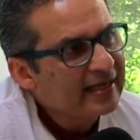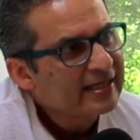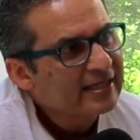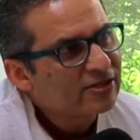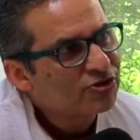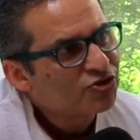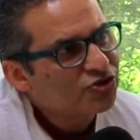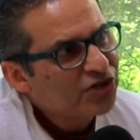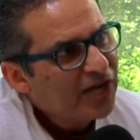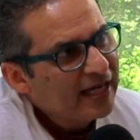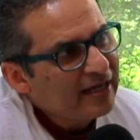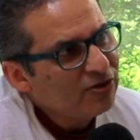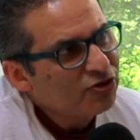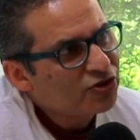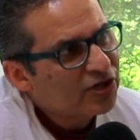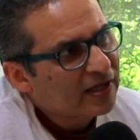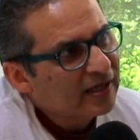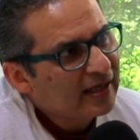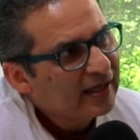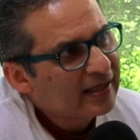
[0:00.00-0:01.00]
it is
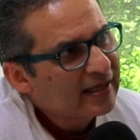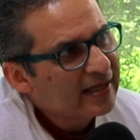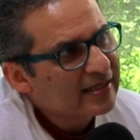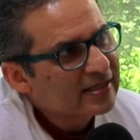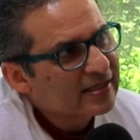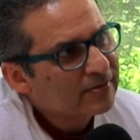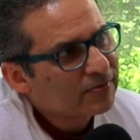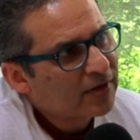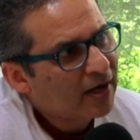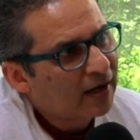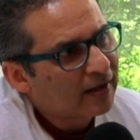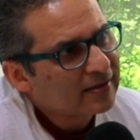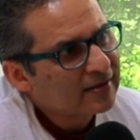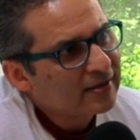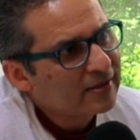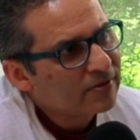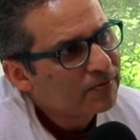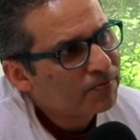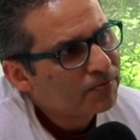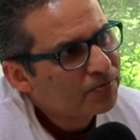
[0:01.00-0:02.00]
changing. It has
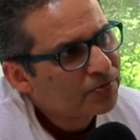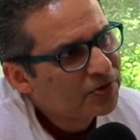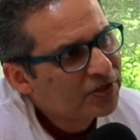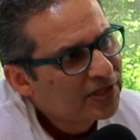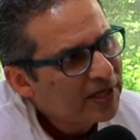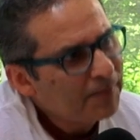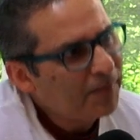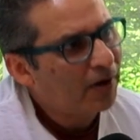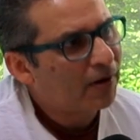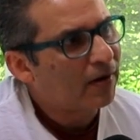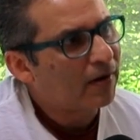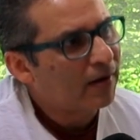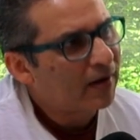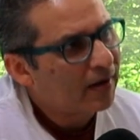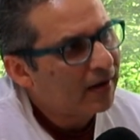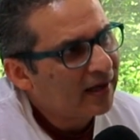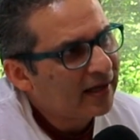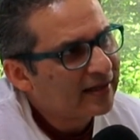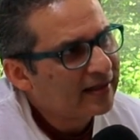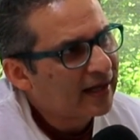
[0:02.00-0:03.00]
gotten dimmer
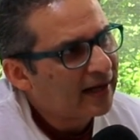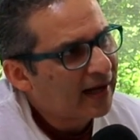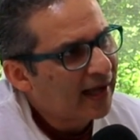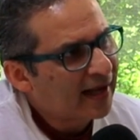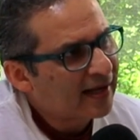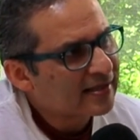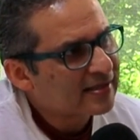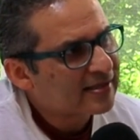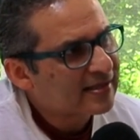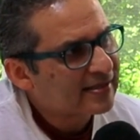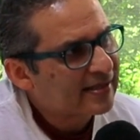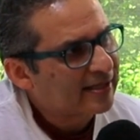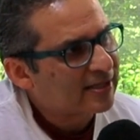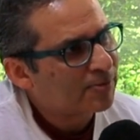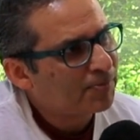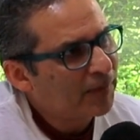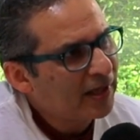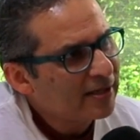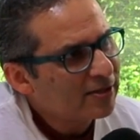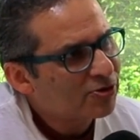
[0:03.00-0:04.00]
in the last
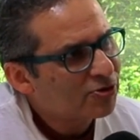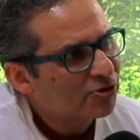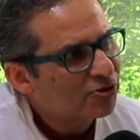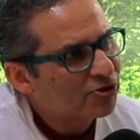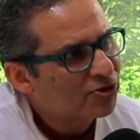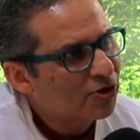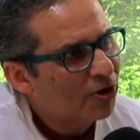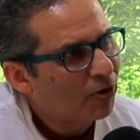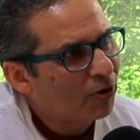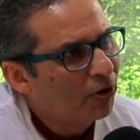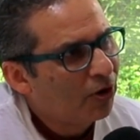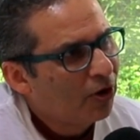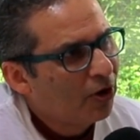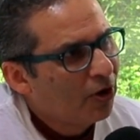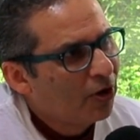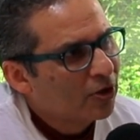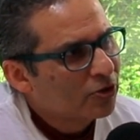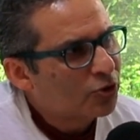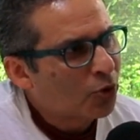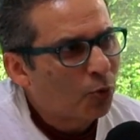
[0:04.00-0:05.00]
6 months or so.
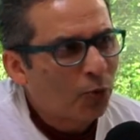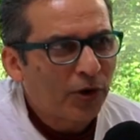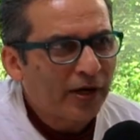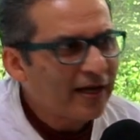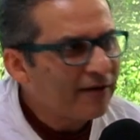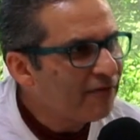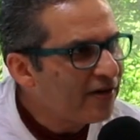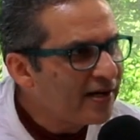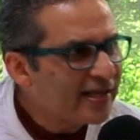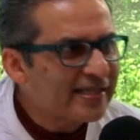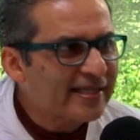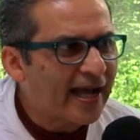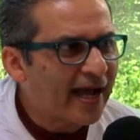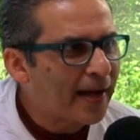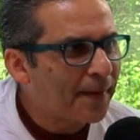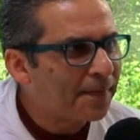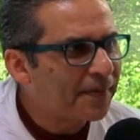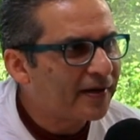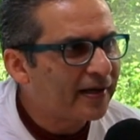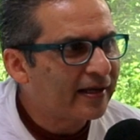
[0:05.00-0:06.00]
So whatever is
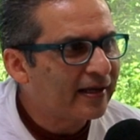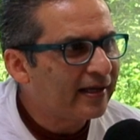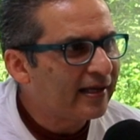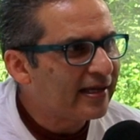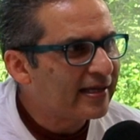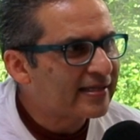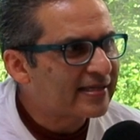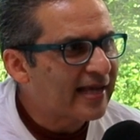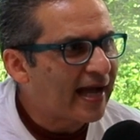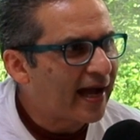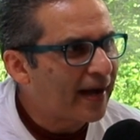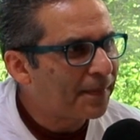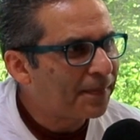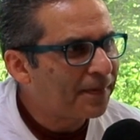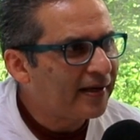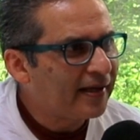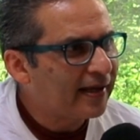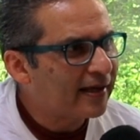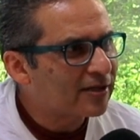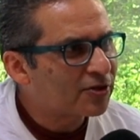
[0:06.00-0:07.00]
happening
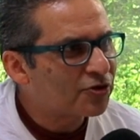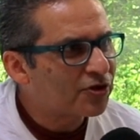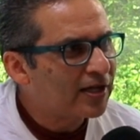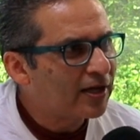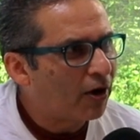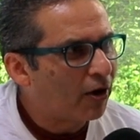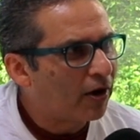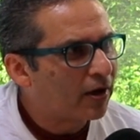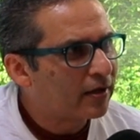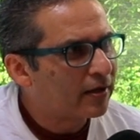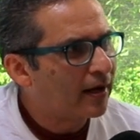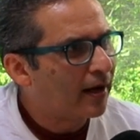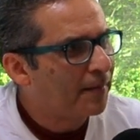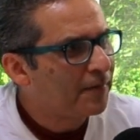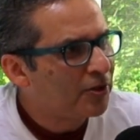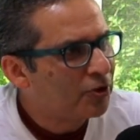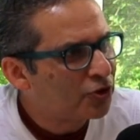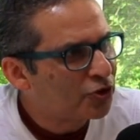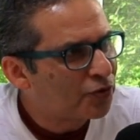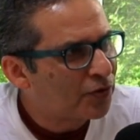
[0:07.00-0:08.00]
actually
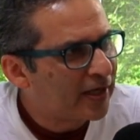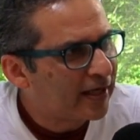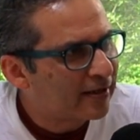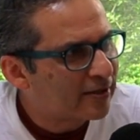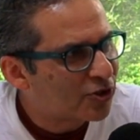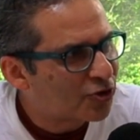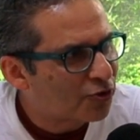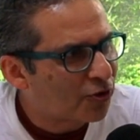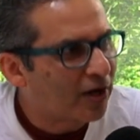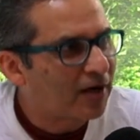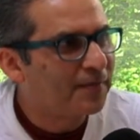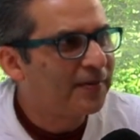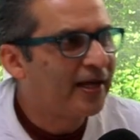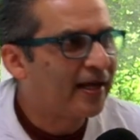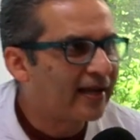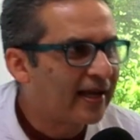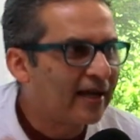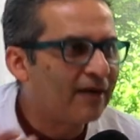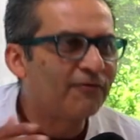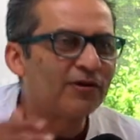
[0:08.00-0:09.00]
usually in astronomy,
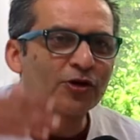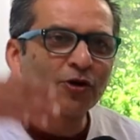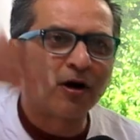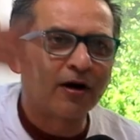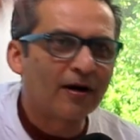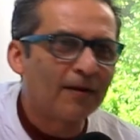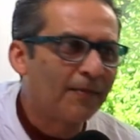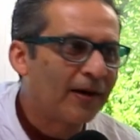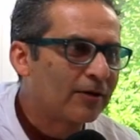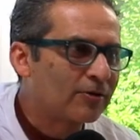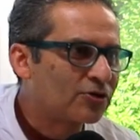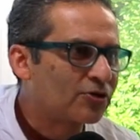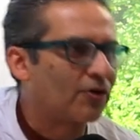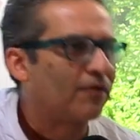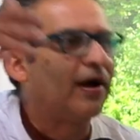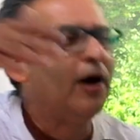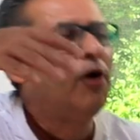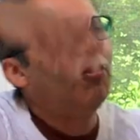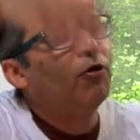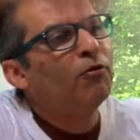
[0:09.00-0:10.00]
again, we talk about
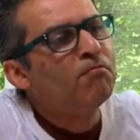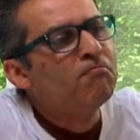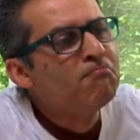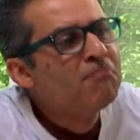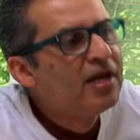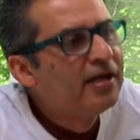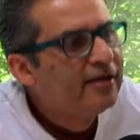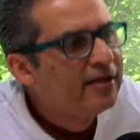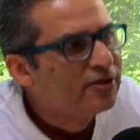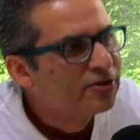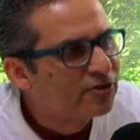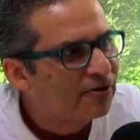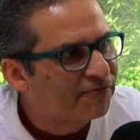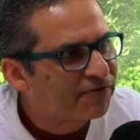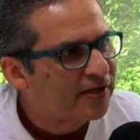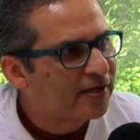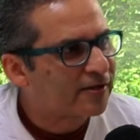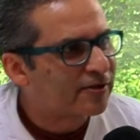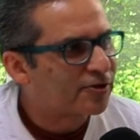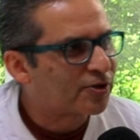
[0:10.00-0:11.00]
millions of
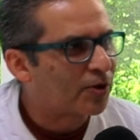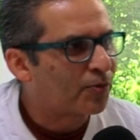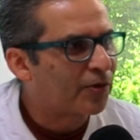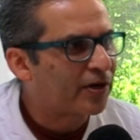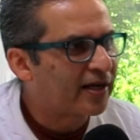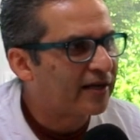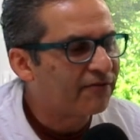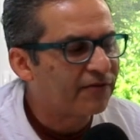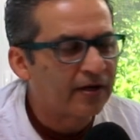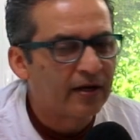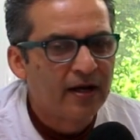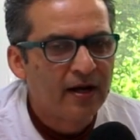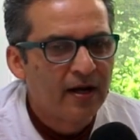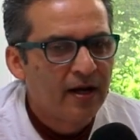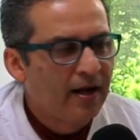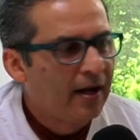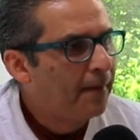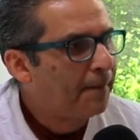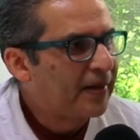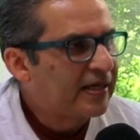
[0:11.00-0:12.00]
years or whatever,
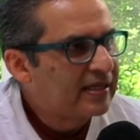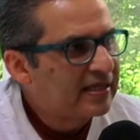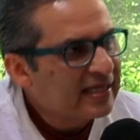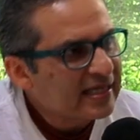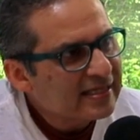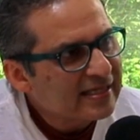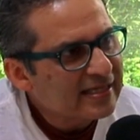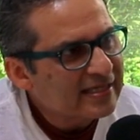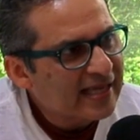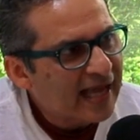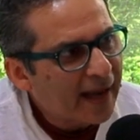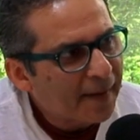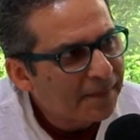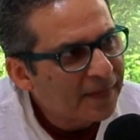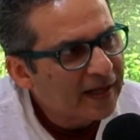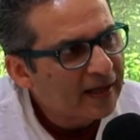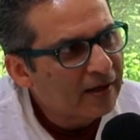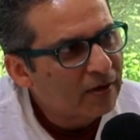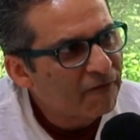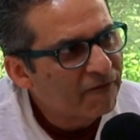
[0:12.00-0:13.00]
but this is
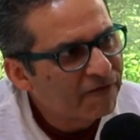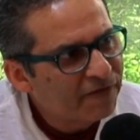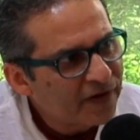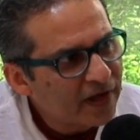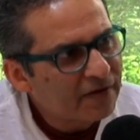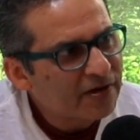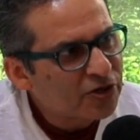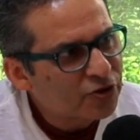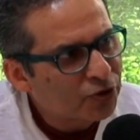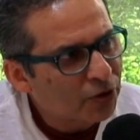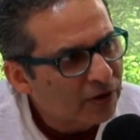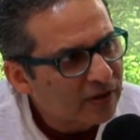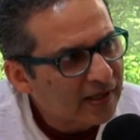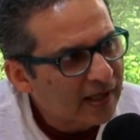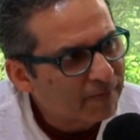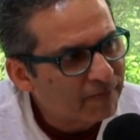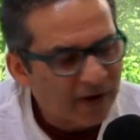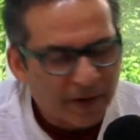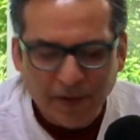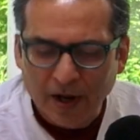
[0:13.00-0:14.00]
happening in a very short
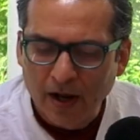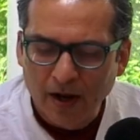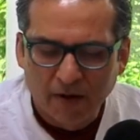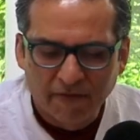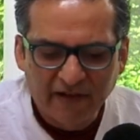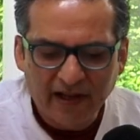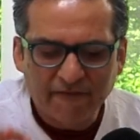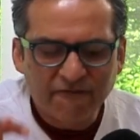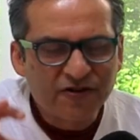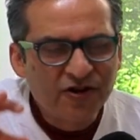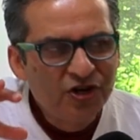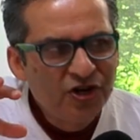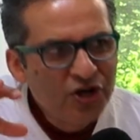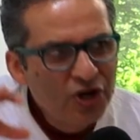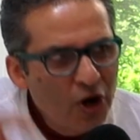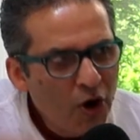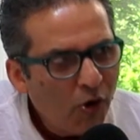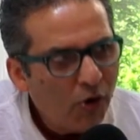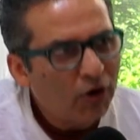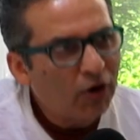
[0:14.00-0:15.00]
time frame. We have
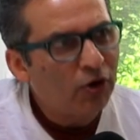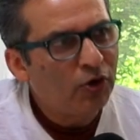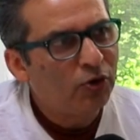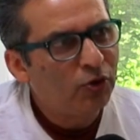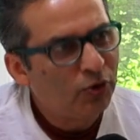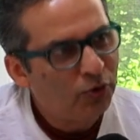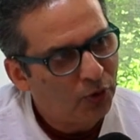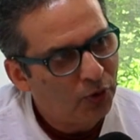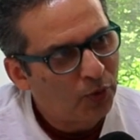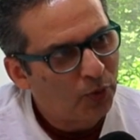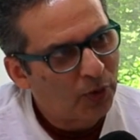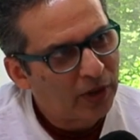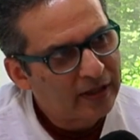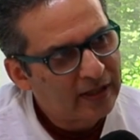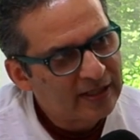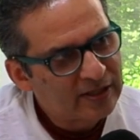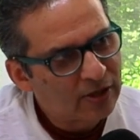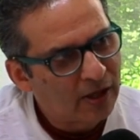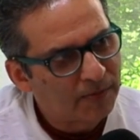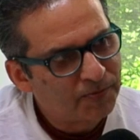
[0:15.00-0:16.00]
no clue what
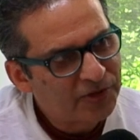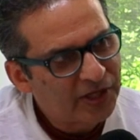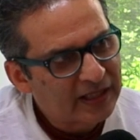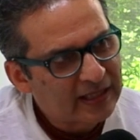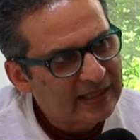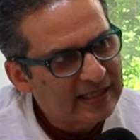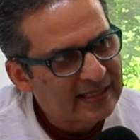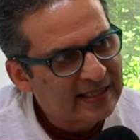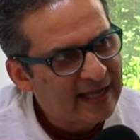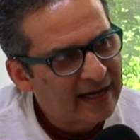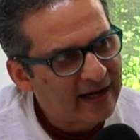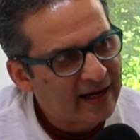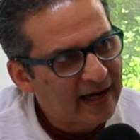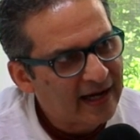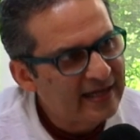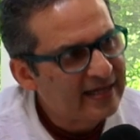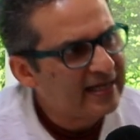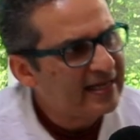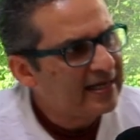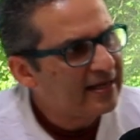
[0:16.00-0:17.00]
this object is. There are
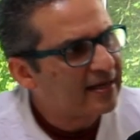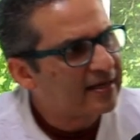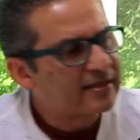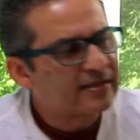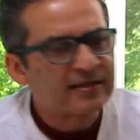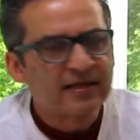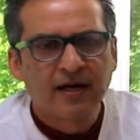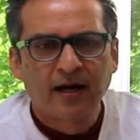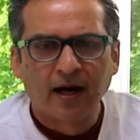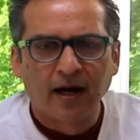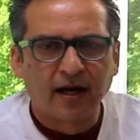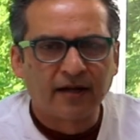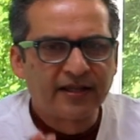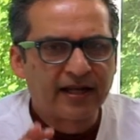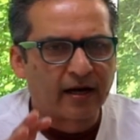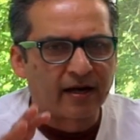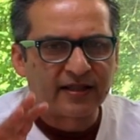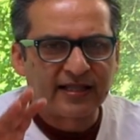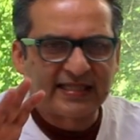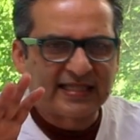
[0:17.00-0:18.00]
ideas,
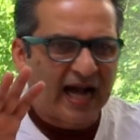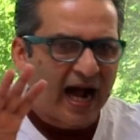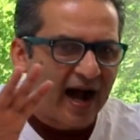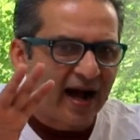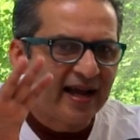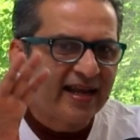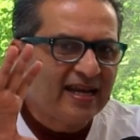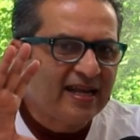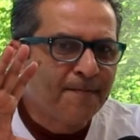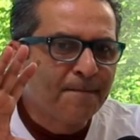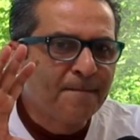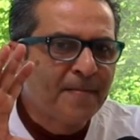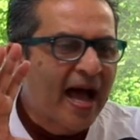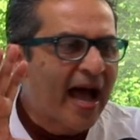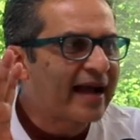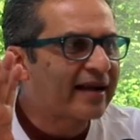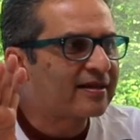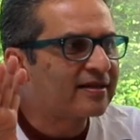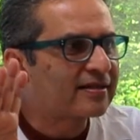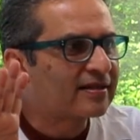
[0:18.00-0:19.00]
there are these highly
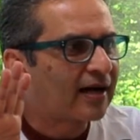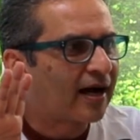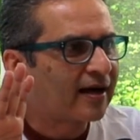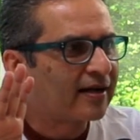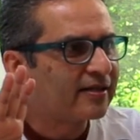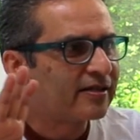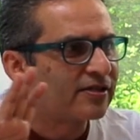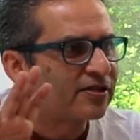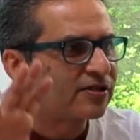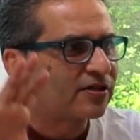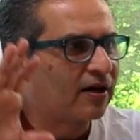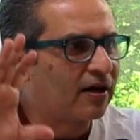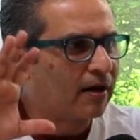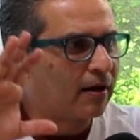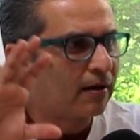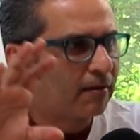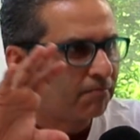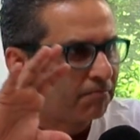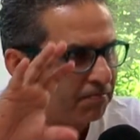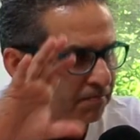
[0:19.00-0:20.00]
magnetized,
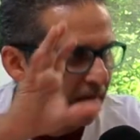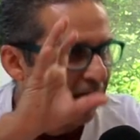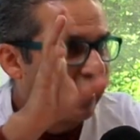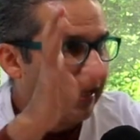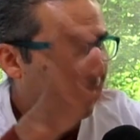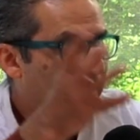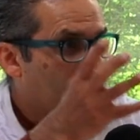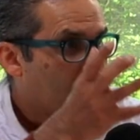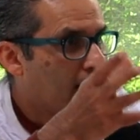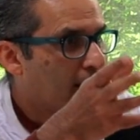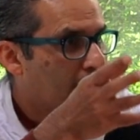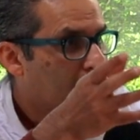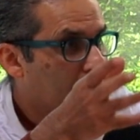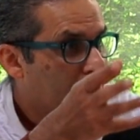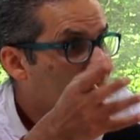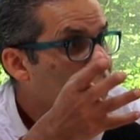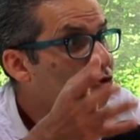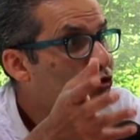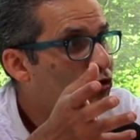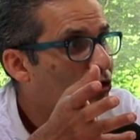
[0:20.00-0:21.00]
again,
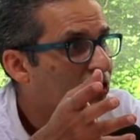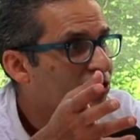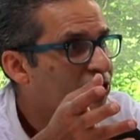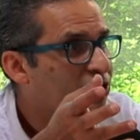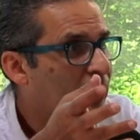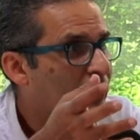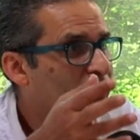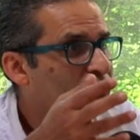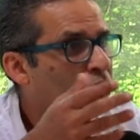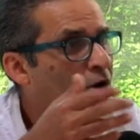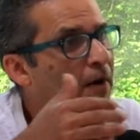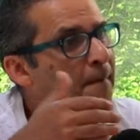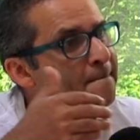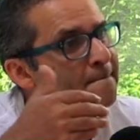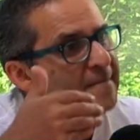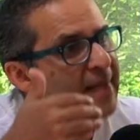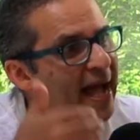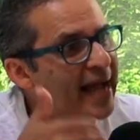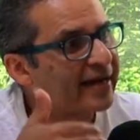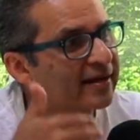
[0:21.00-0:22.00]
neutron stars called
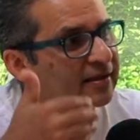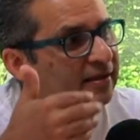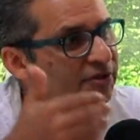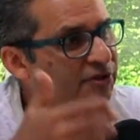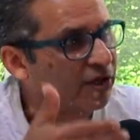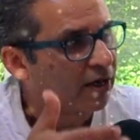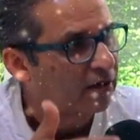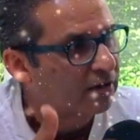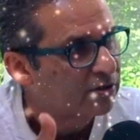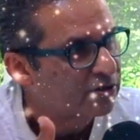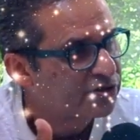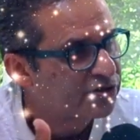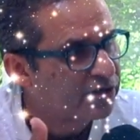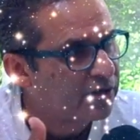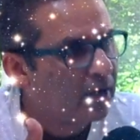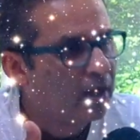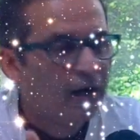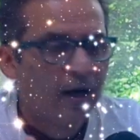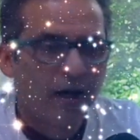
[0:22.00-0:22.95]
magnetars,